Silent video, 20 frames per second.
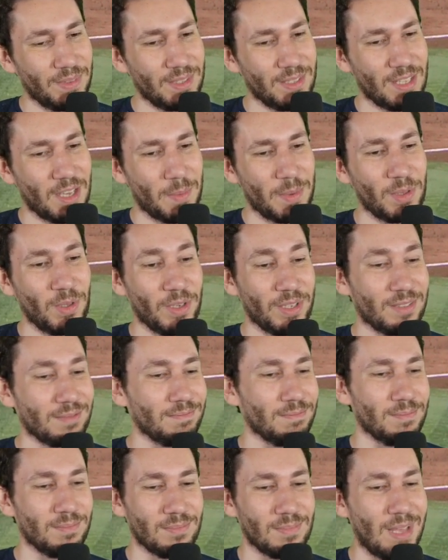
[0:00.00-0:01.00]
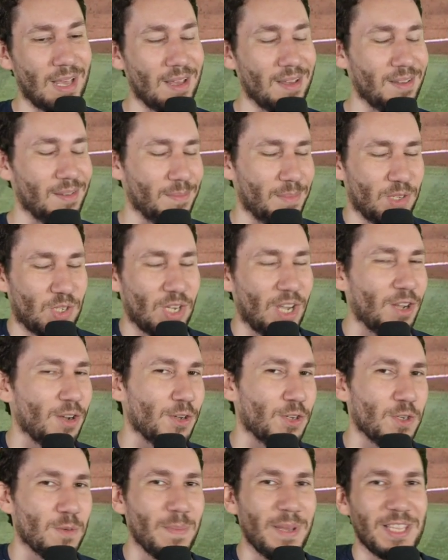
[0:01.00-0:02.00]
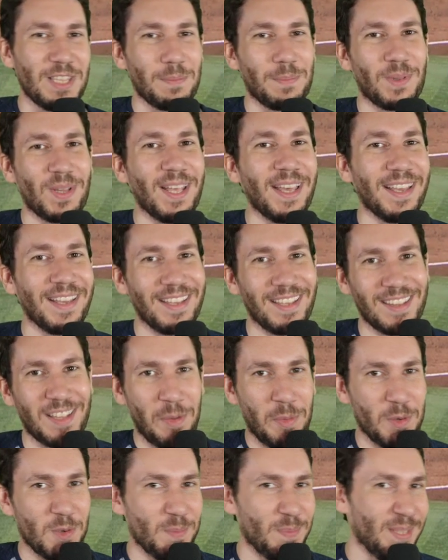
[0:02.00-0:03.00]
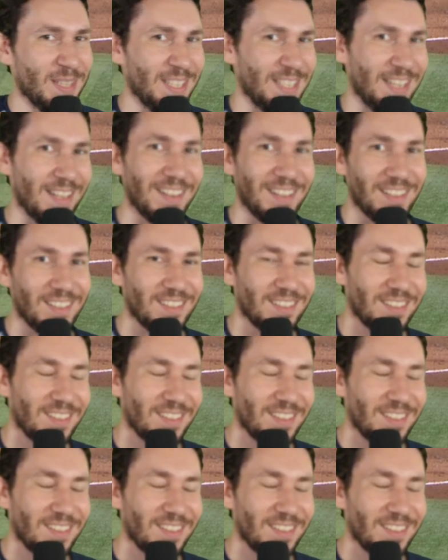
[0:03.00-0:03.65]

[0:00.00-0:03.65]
I mean, look, Machado should have made the play, and that would have been the inning.